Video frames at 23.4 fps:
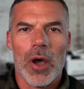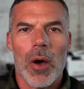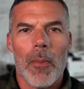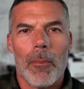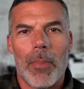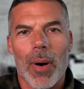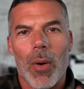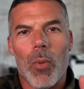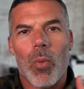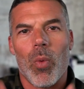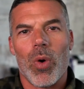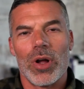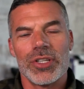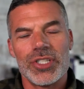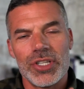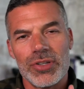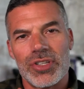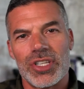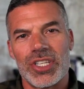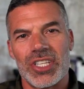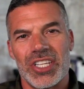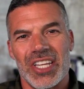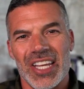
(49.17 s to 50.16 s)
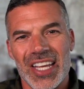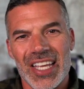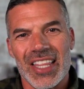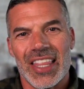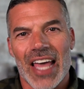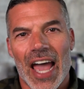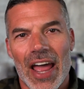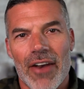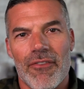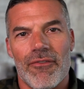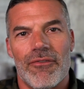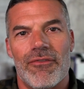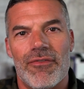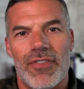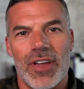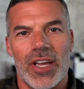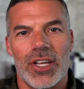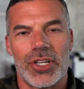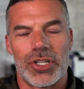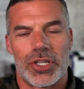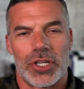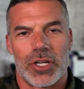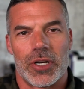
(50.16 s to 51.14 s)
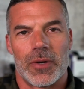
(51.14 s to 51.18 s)
But once you see that
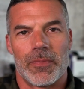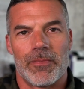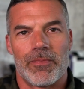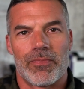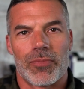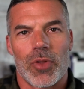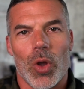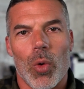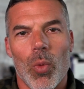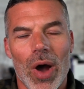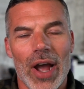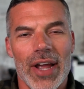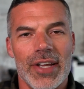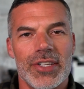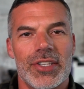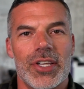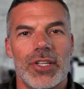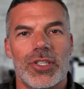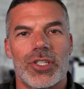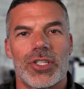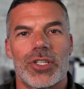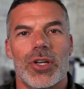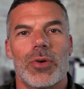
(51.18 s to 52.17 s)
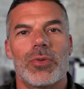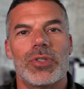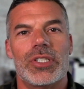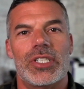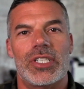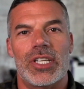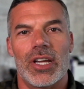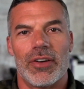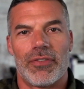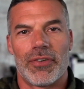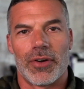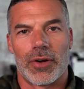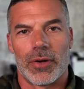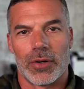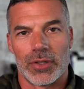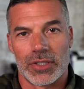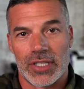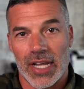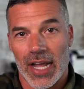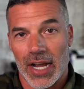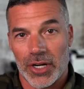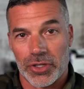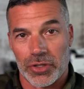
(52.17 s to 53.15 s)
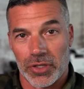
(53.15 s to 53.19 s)
vision, why is it so difficult
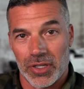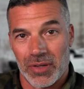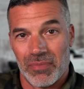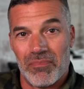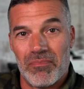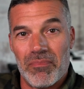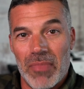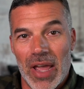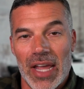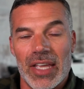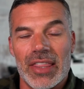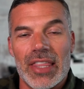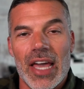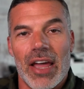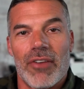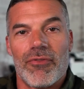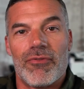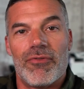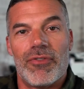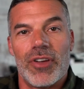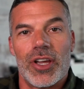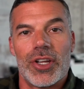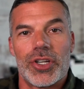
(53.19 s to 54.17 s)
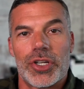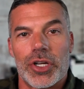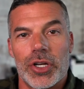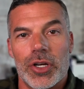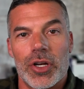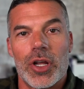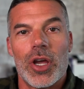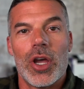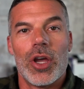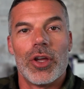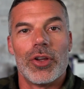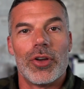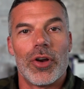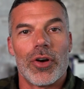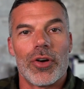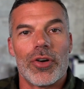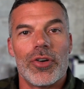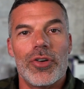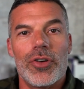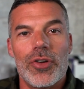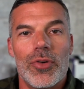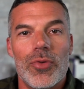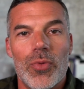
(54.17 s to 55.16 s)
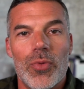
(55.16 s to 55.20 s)
to actually make that vision your new